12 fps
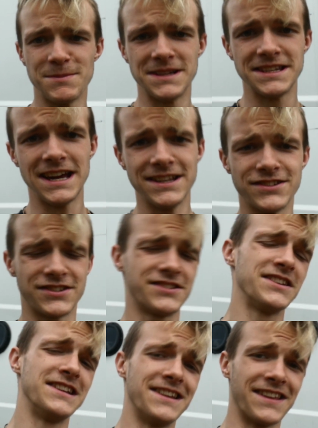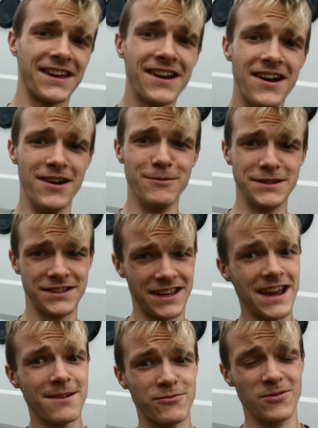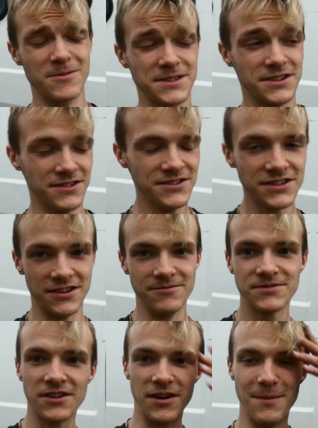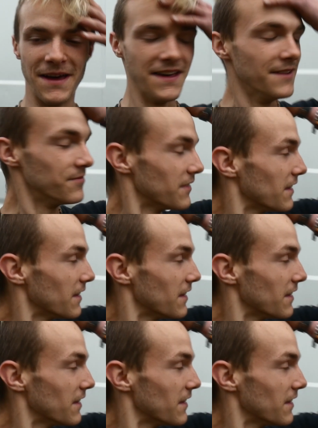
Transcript: my dad just stealing the car, which the camera was on, so sorry about that.